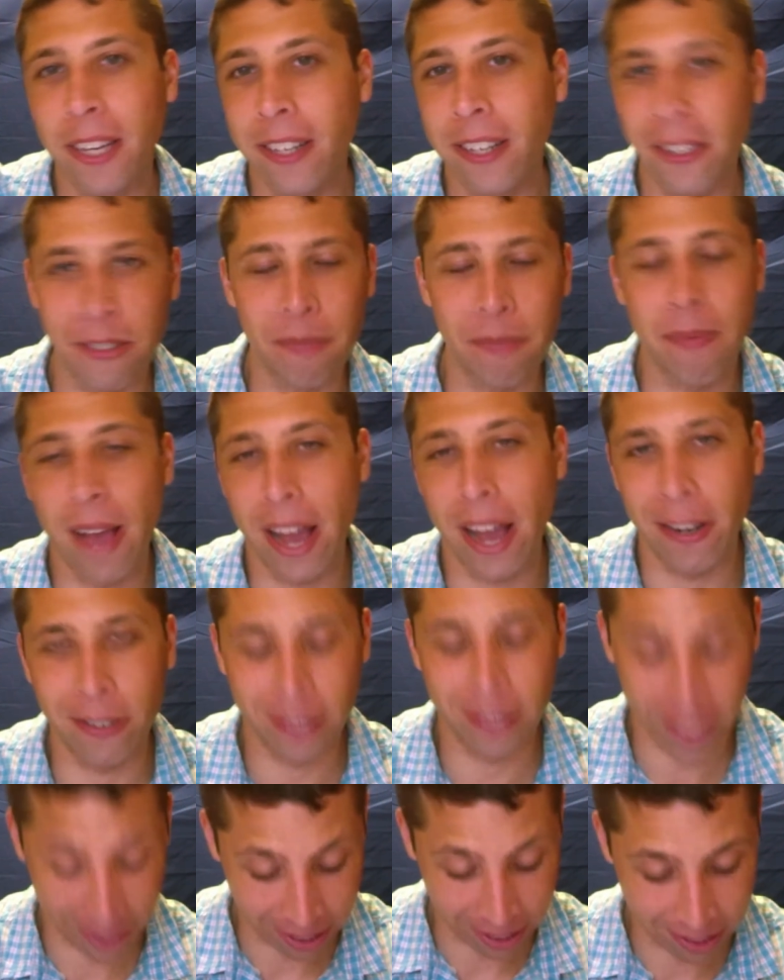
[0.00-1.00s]
It doesn't matter
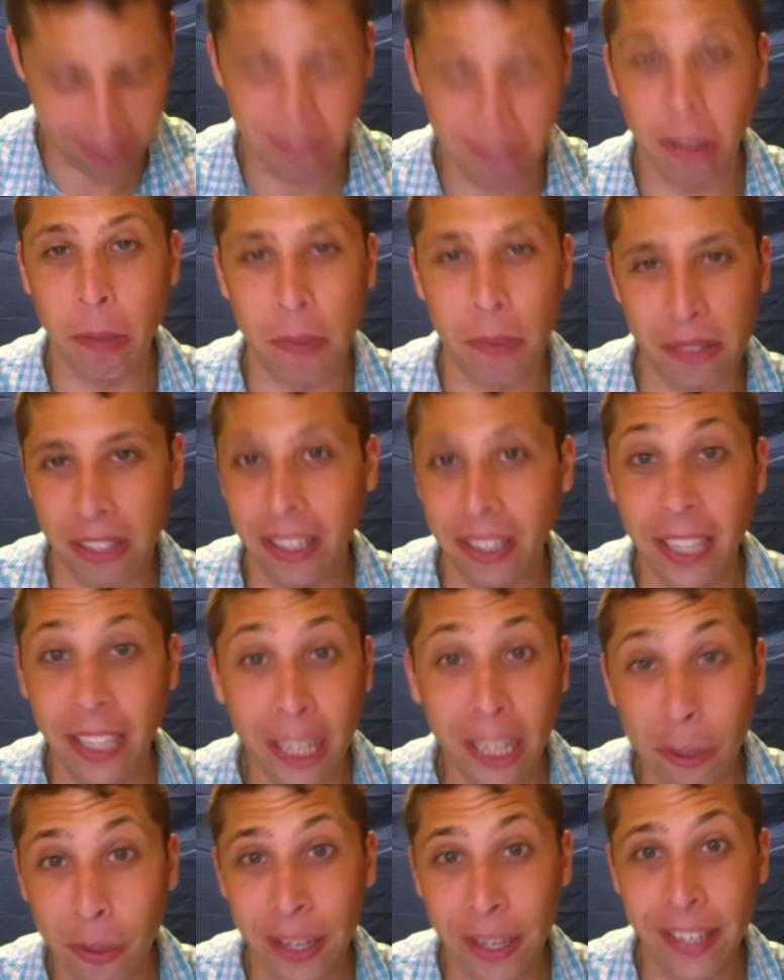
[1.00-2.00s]
that the syrup is a
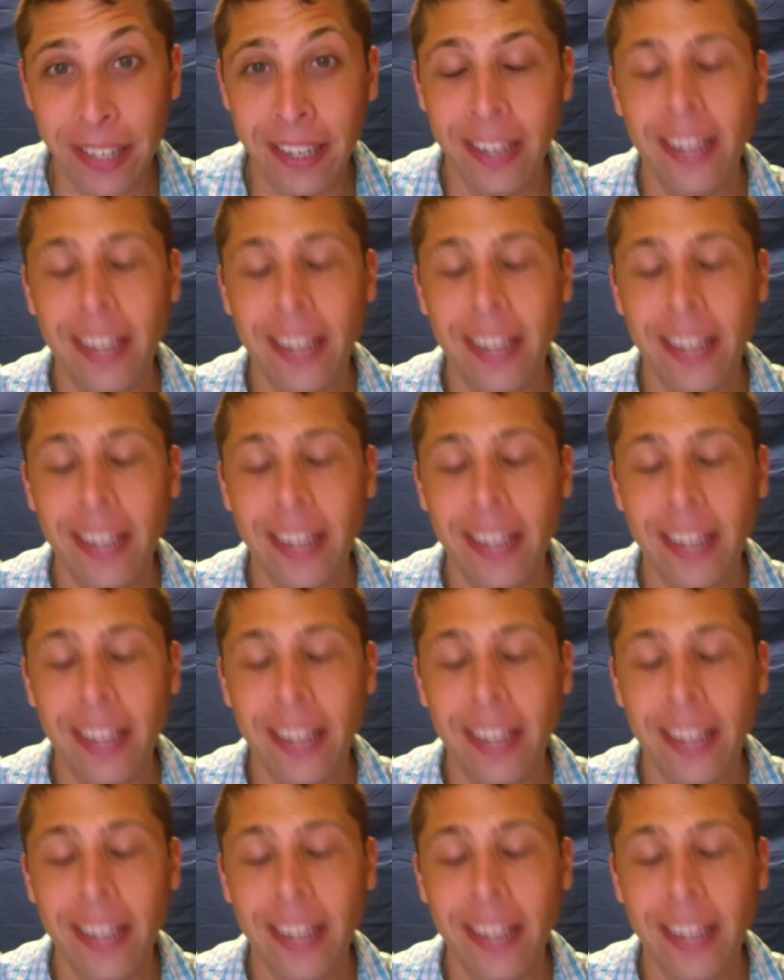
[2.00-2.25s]
liquid.